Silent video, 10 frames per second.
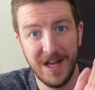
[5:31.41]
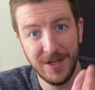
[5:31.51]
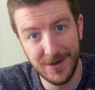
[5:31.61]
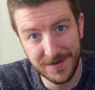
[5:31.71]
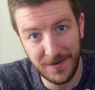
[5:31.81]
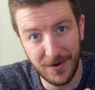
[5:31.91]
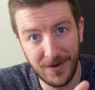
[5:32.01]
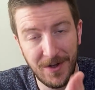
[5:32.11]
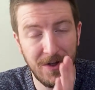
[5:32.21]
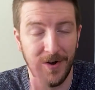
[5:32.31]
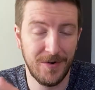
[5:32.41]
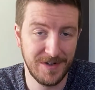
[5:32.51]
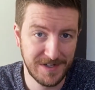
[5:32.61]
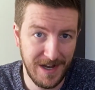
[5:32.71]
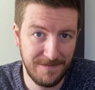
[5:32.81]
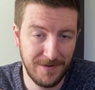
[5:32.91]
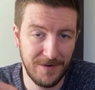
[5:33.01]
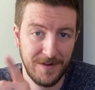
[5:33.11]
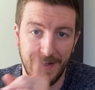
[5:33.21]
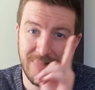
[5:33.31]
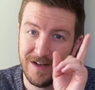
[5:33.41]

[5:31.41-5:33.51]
useful, or insightful.